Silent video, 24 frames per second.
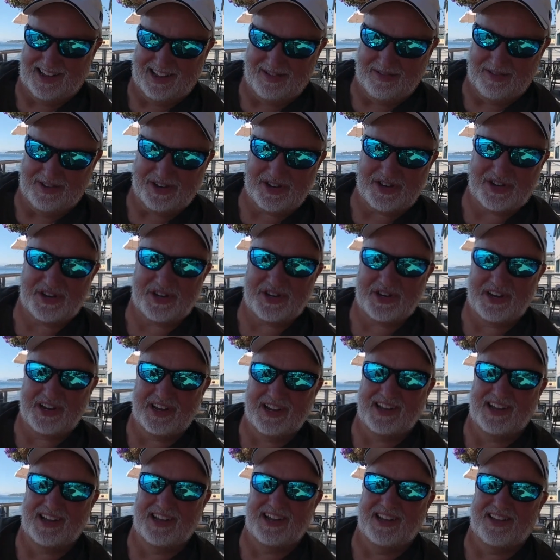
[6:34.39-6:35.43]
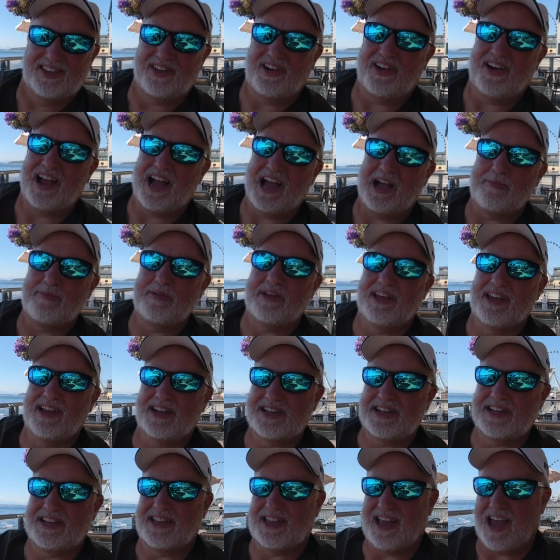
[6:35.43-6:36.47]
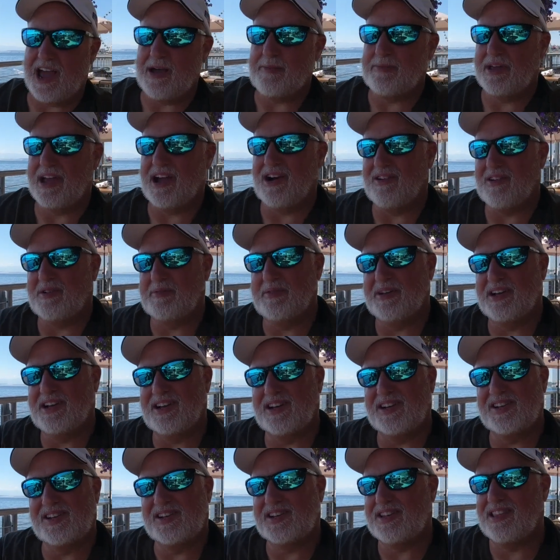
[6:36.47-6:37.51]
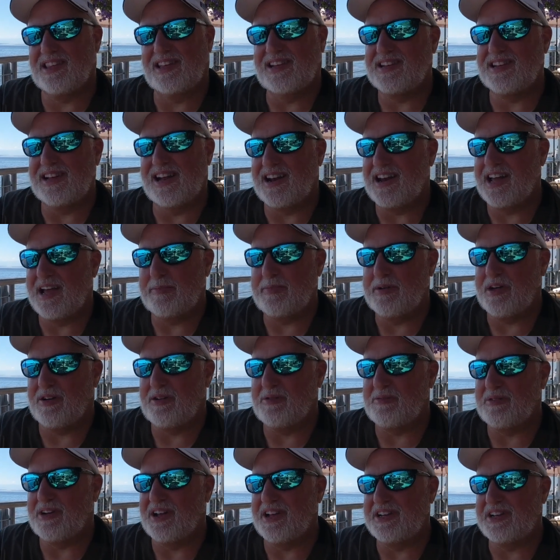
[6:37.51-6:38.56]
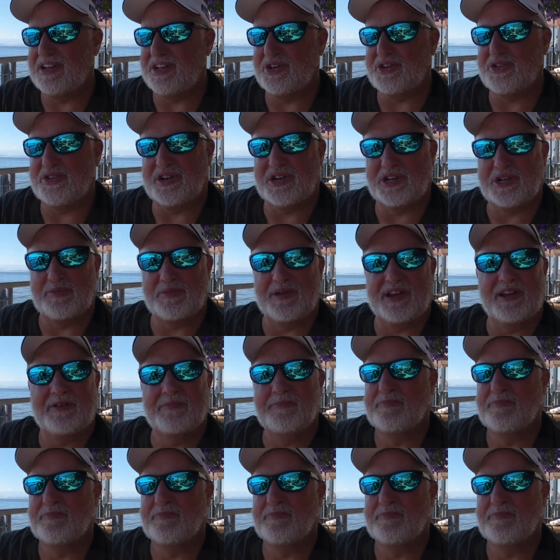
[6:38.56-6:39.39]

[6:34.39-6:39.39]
which they're happy it's happy hour because it's not happy hour prices, trust me.